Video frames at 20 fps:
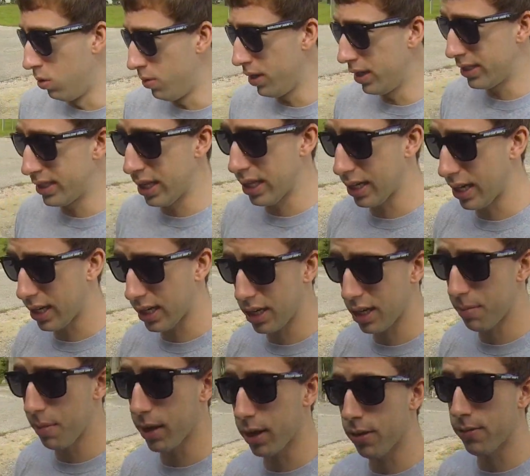it's not like I
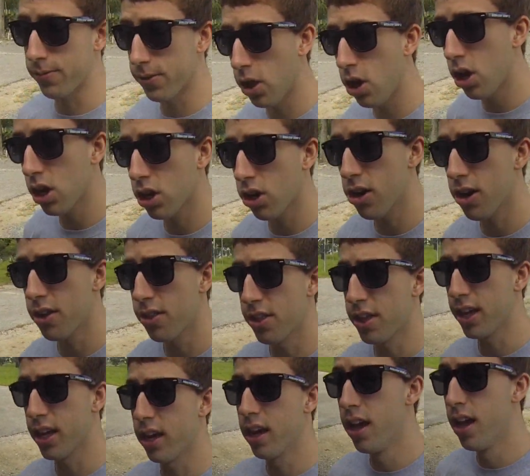could make a vlog or
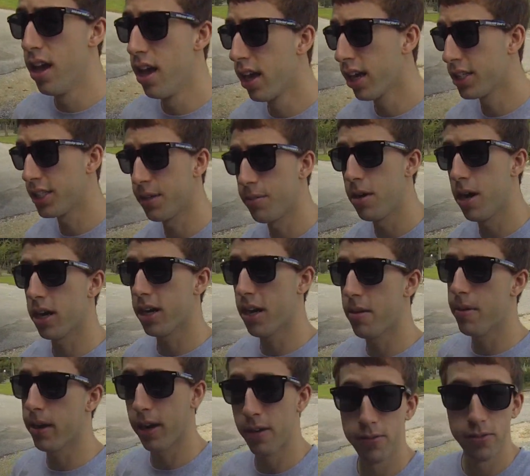anything because I'm not
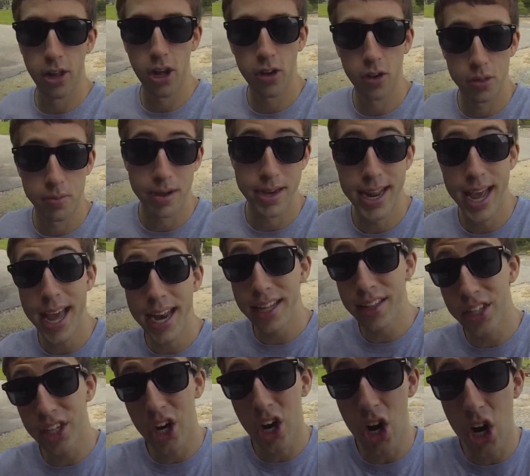going to make a vlog with my dad in
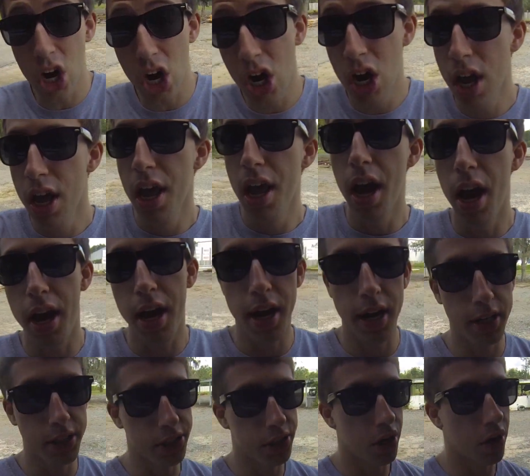the car.
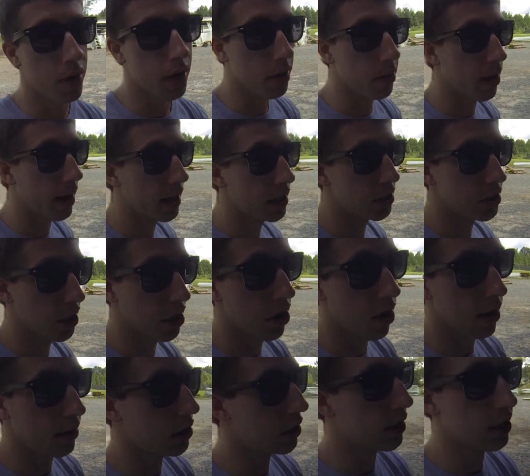Uh, so anyways, you know,
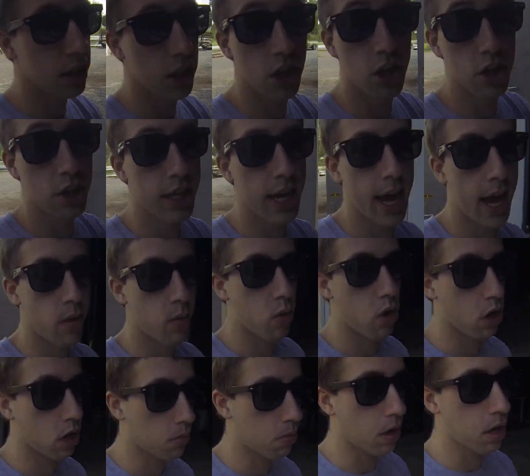I just literally had
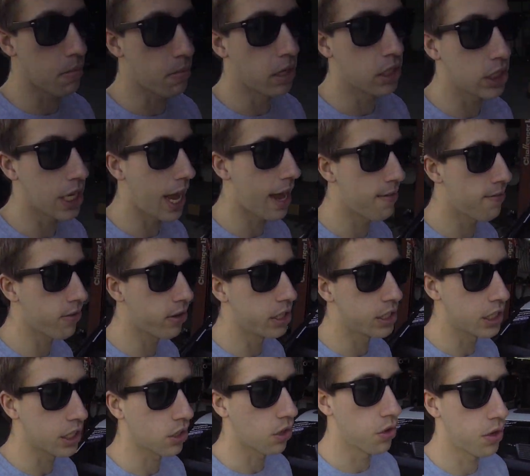work pretty much every
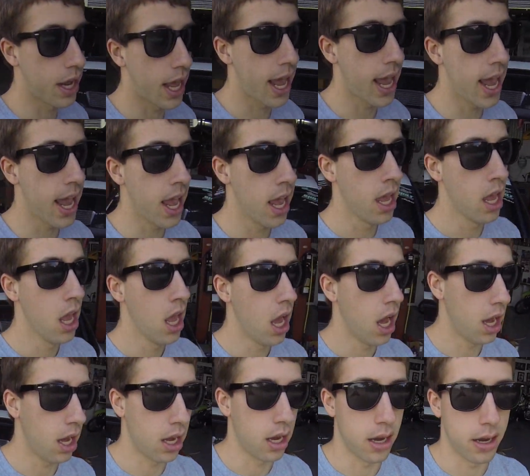single day,
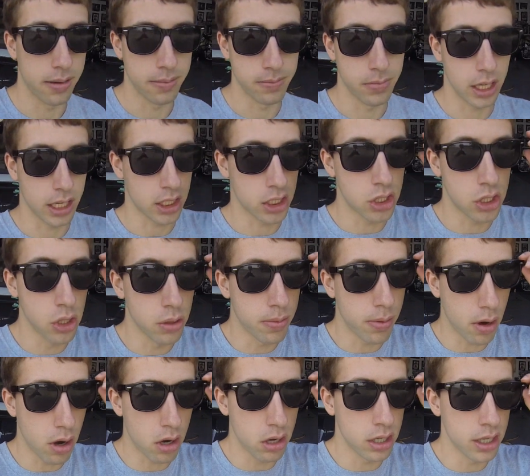um, like
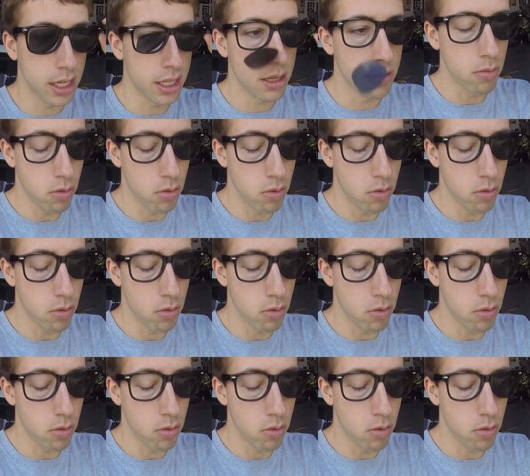super early in the